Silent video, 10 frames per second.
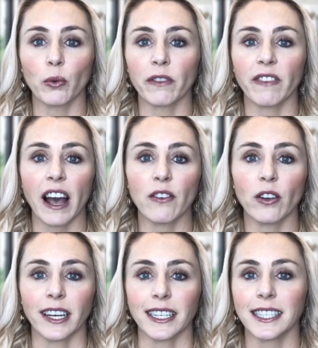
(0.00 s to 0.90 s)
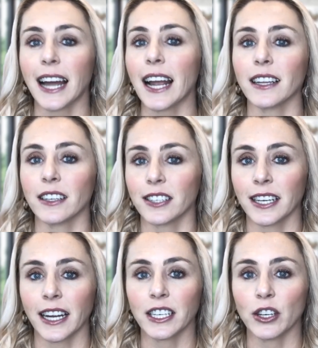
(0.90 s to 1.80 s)
revival, and a stylish
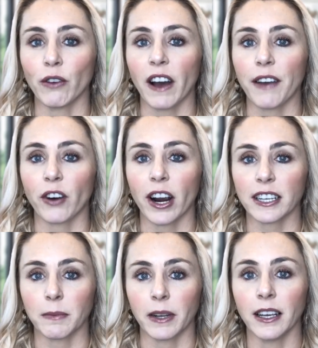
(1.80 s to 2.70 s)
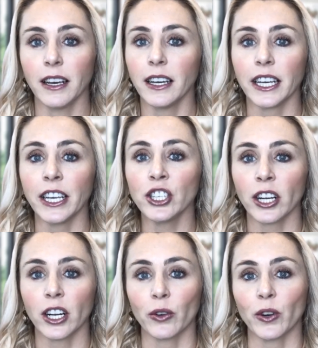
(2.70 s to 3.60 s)
1905 craftsman, each
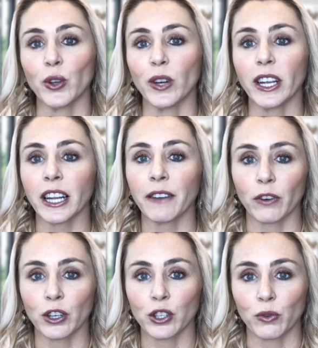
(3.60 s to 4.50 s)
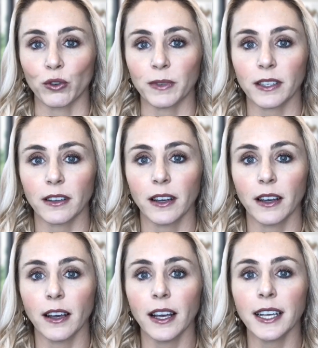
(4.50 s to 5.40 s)
including uniquely furnished rooms.
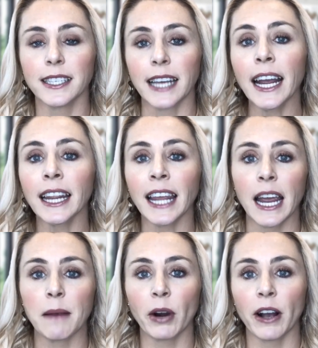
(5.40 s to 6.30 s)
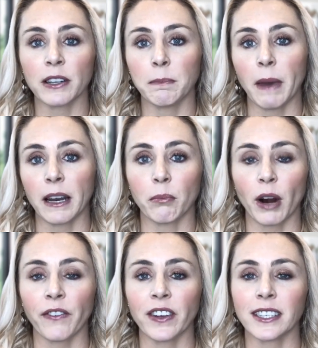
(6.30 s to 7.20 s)
Staying at the Amber House Bed and
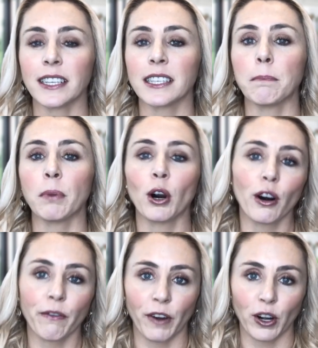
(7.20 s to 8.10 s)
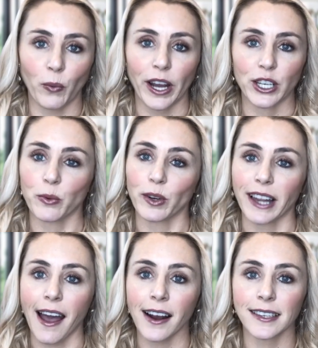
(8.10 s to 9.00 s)
Breakfast is the perfect way to
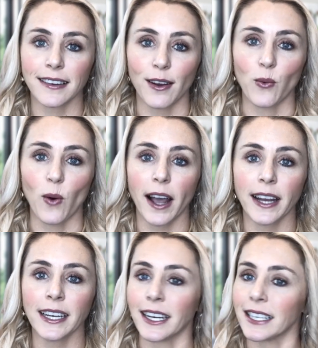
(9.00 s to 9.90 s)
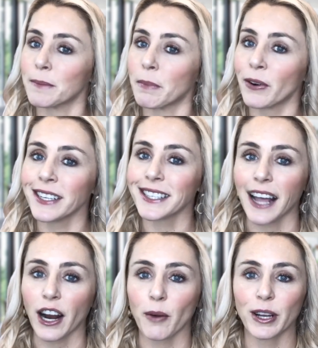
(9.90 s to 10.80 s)
relax, unwind, and experience
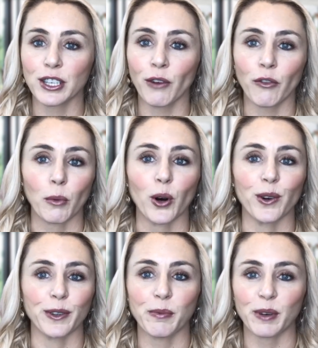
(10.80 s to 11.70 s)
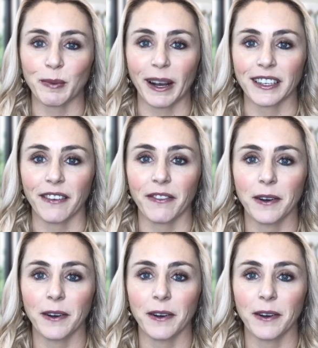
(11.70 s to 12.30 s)
Sacramento from a whole new perspective.